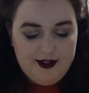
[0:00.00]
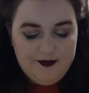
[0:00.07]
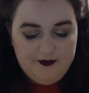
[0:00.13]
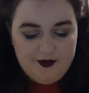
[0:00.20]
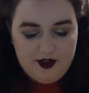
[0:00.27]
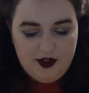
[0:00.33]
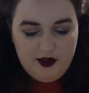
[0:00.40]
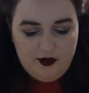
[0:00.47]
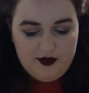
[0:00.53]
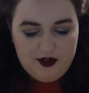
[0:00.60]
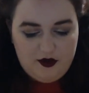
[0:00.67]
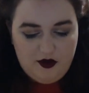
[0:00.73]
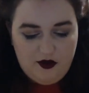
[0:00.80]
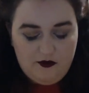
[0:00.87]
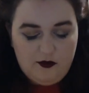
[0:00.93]
So yeah, it's
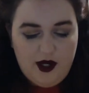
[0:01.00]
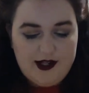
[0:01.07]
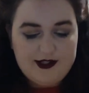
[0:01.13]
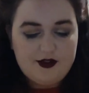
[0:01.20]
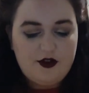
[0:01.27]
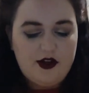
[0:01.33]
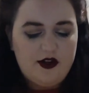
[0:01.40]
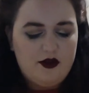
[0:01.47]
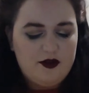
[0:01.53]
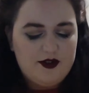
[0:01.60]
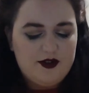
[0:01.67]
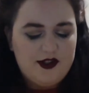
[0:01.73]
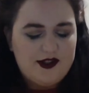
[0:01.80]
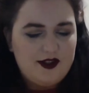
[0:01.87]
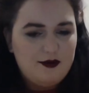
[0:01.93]
got a rice crackle,
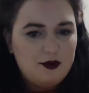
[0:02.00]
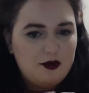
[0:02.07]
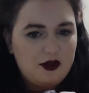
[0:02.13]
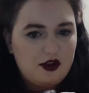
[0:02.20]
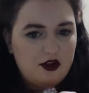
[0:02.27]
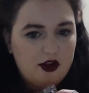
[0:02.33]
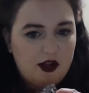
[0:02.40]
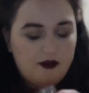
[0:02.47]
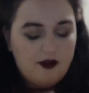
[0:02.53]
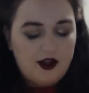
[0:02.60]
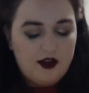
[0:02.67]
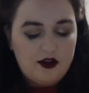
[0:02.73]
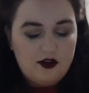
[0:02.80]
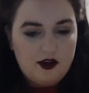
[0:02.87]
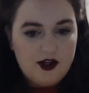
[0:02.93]
so that's going to be pretty good, I
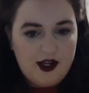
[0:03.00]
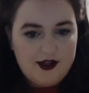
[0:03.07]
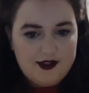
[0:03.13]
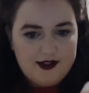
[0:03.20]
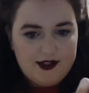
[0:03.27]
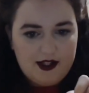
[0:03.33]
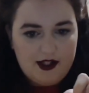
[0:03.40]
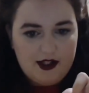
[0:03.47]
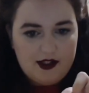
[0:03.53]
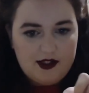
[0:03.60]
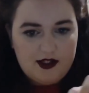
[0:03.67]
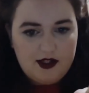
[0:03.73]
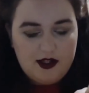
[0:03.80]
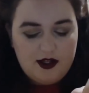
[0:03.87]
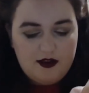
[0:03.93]
think. You can kind of see
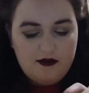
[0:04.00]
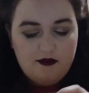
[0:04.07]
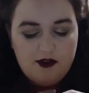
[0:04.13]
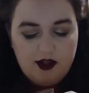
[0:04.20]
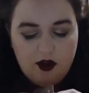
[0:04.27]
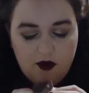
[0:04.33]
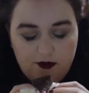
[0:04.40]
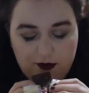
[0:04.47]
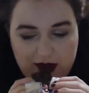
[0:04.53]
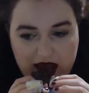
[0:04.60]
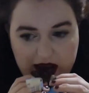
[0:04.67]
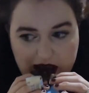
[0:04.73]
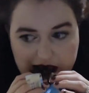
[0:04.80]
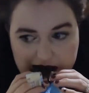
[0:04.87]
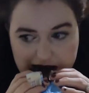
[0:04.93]
it there on the back.